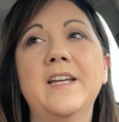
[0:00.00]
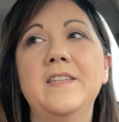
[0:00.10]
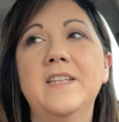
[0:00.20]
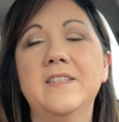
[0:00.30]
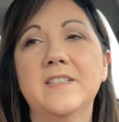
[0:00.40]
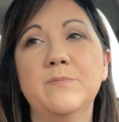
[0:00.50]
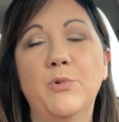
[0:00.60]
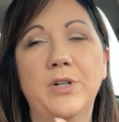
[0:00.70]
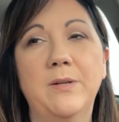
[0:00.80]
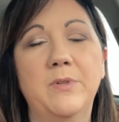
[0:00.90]
And then this
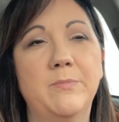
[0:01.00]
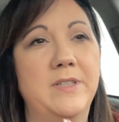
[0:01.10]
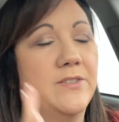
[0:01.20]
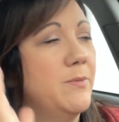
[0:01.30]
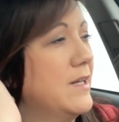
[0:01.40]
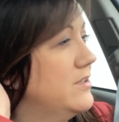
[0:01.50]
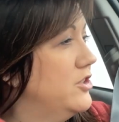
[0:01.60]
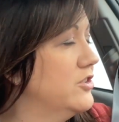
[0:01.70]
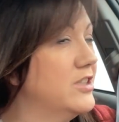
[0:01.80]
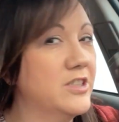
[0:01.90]
morning it wouldn't have been so bad. It's
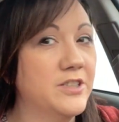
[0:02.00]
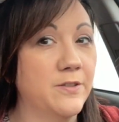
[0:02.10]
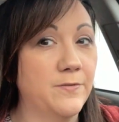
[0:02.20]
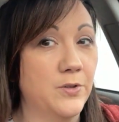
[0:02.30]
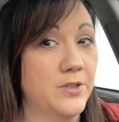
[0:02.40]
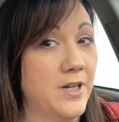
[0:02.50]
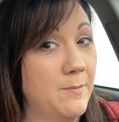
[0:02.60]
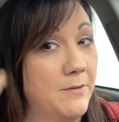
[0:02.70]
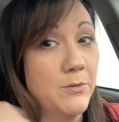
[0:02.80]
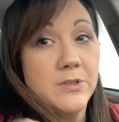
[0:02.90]
usually just the first time
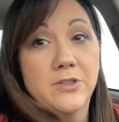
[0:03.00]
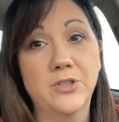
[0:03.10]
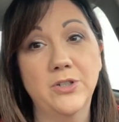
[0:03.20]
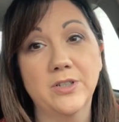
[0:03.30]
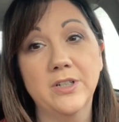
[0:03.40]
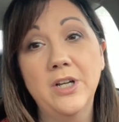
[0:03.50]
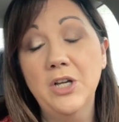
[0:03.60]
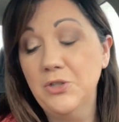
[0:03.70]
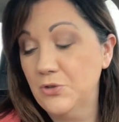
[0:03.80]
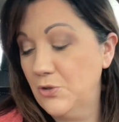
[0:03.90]
afterwards that it took
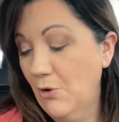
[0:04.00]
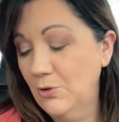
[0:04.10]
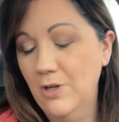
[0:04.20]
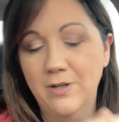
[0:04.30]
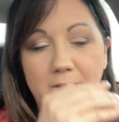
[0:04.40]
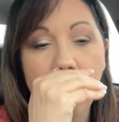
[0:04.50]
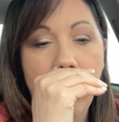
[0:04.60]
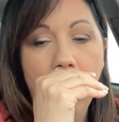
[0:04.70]
so long